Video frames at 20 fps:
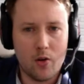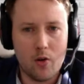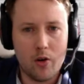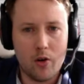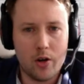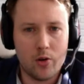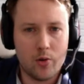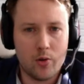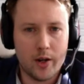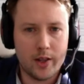
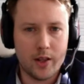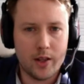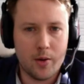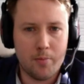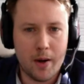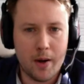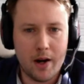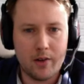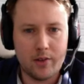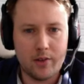oil in the
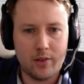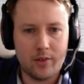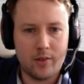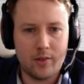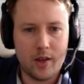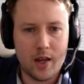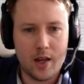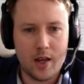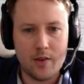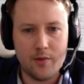Barents
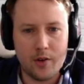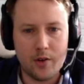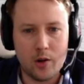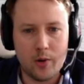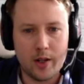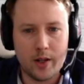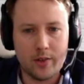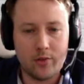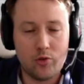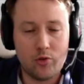Sea
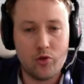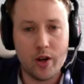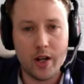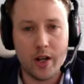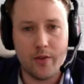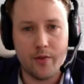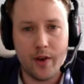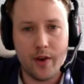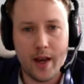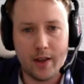following a string
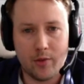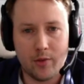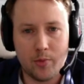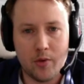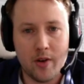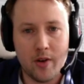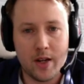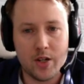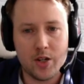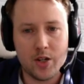of
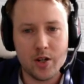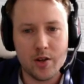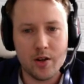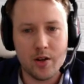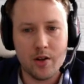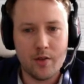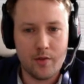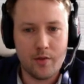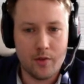exploration